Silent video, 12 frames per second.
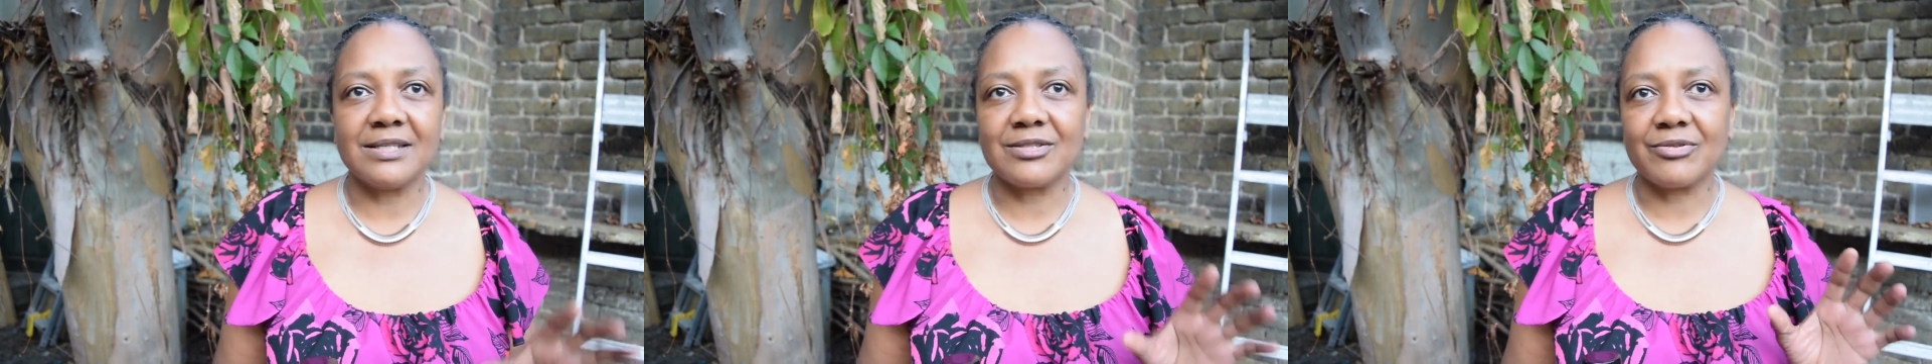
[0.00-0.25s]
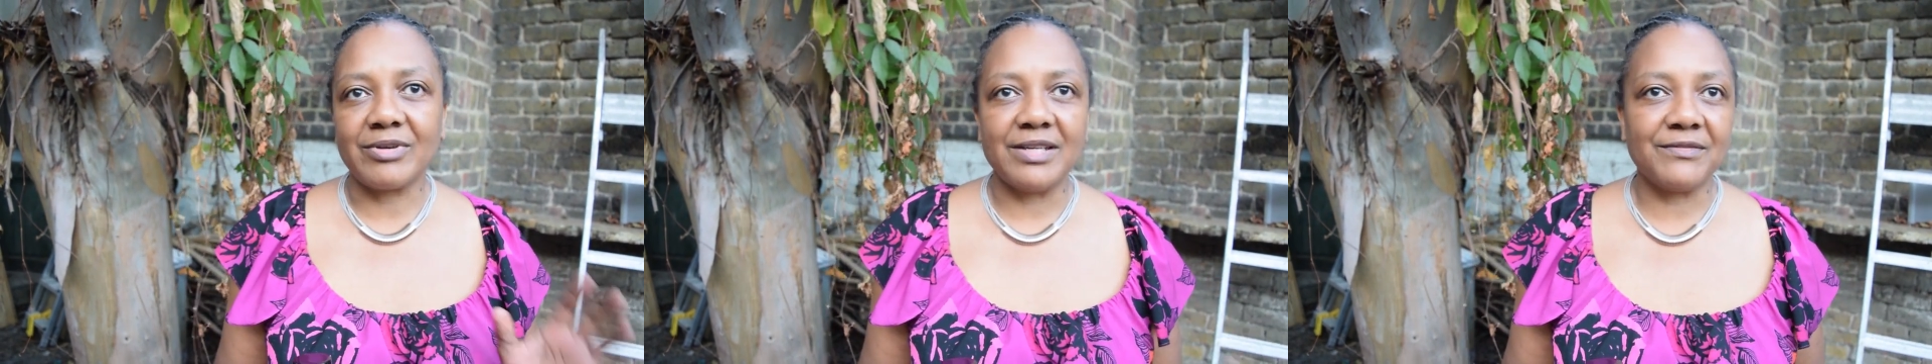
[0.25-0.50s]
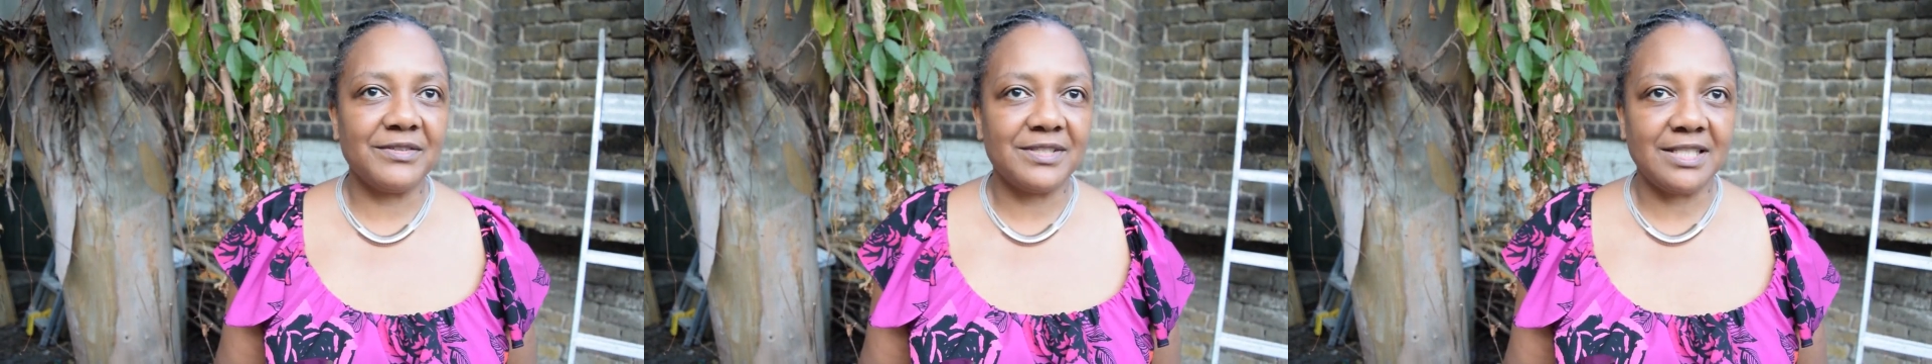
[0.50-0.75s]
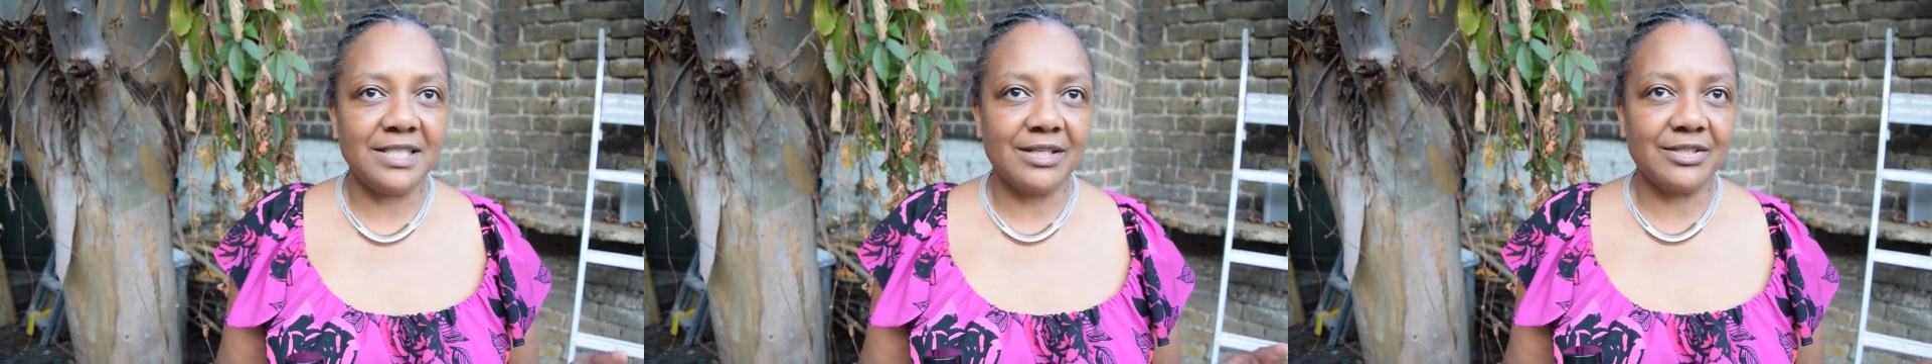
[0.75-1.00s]
is great for
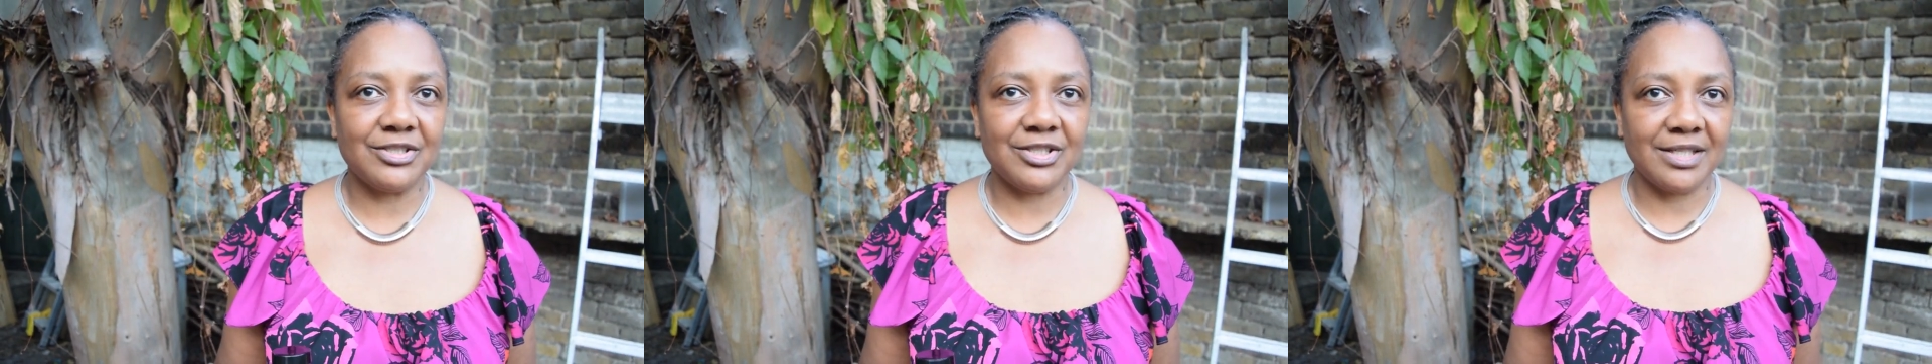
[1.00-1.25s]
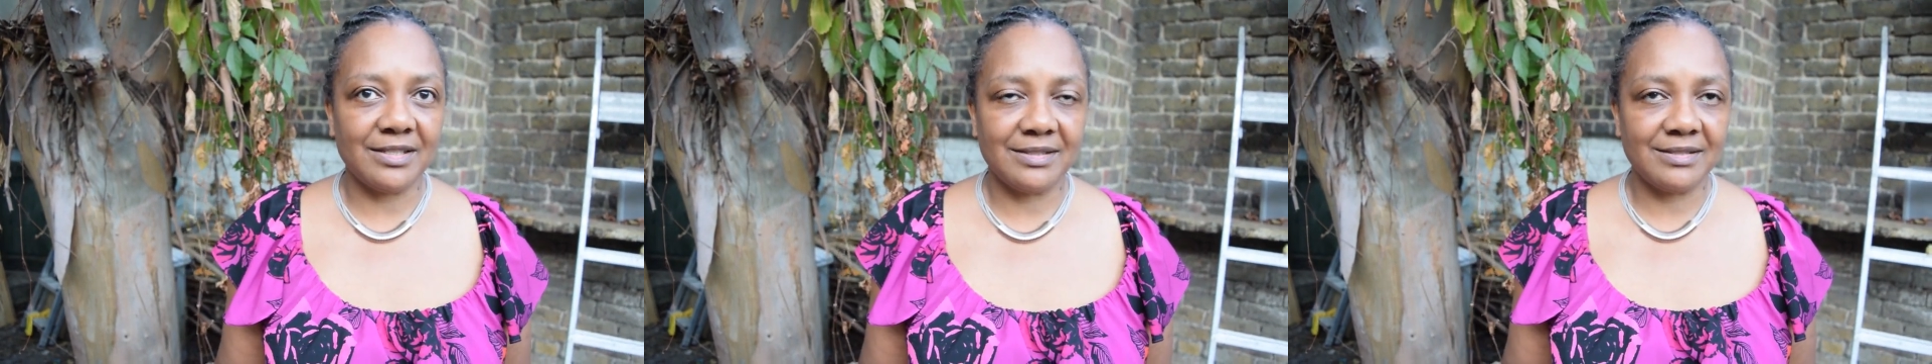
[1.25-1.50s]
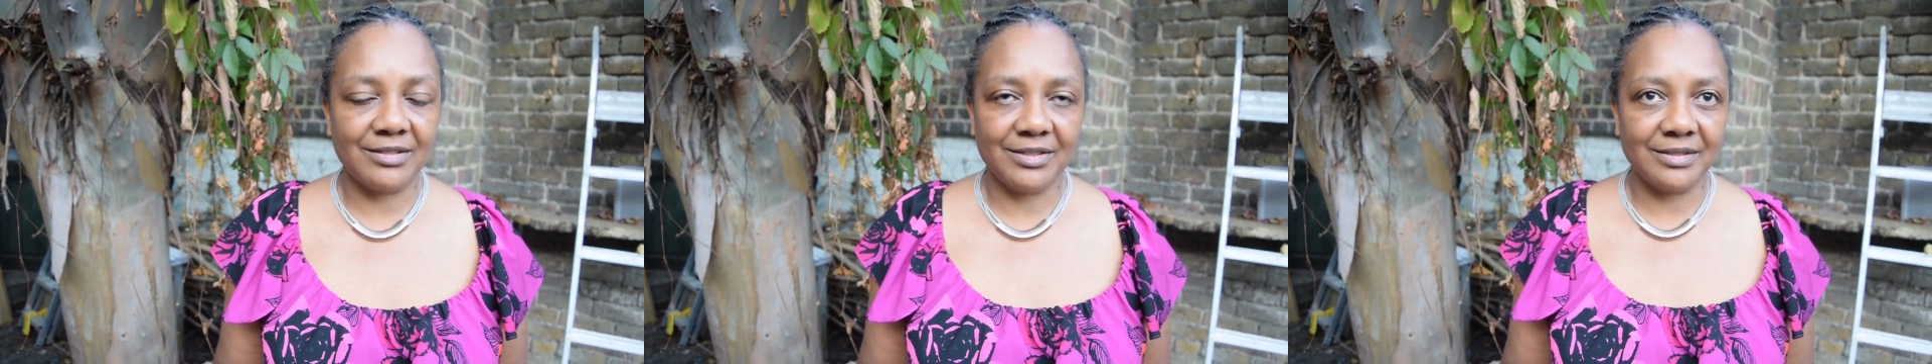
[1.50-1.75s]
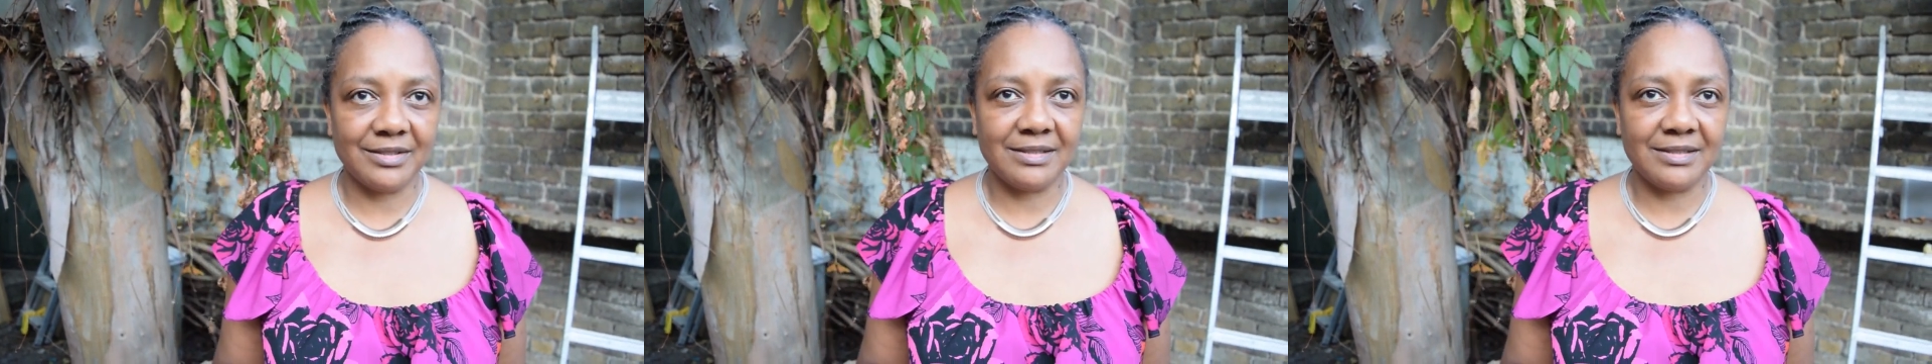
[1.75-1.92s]
decongestion,